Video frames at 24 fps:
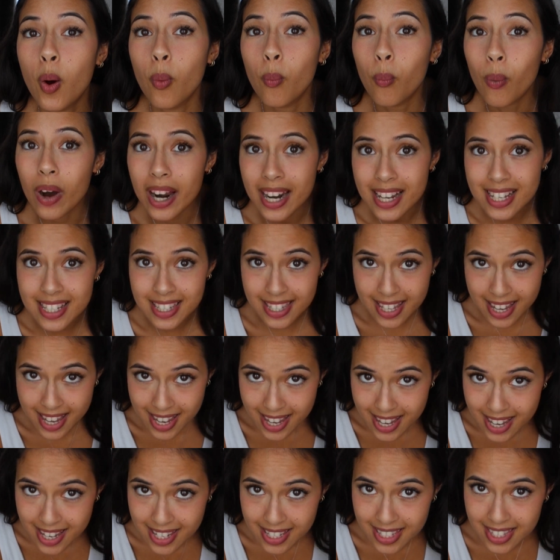What is
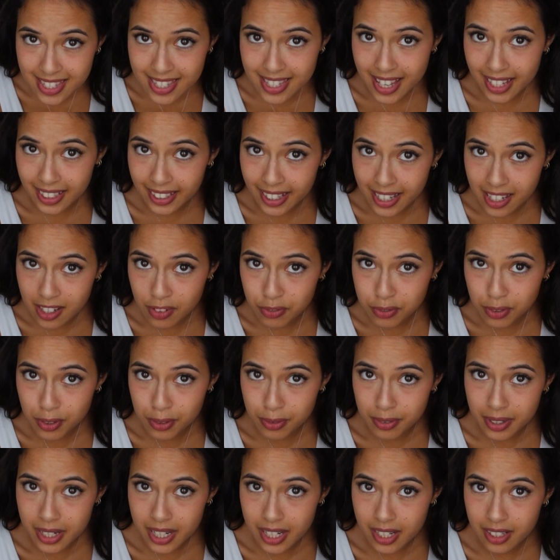this? Like,
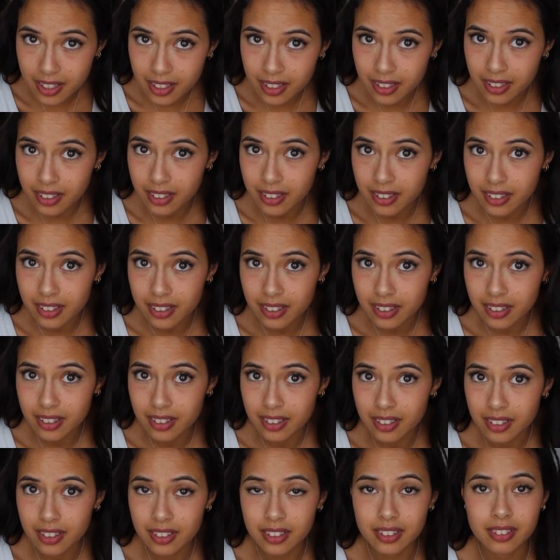for real?
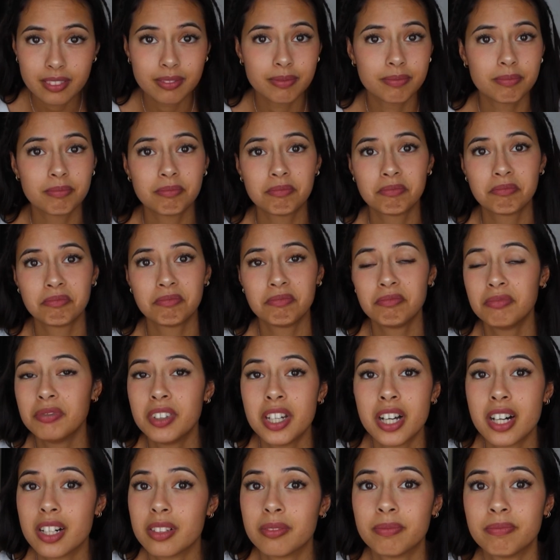
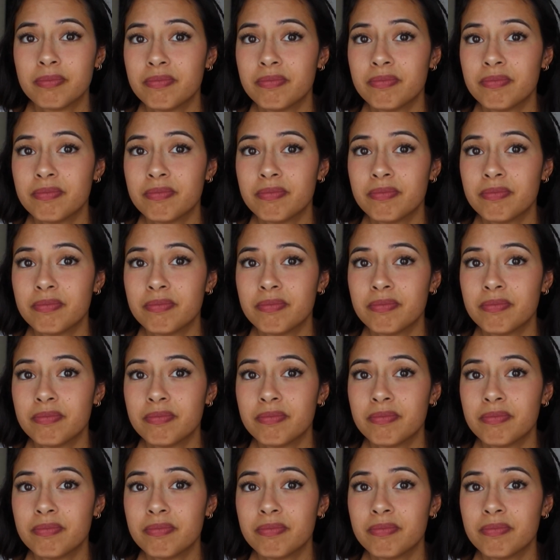No.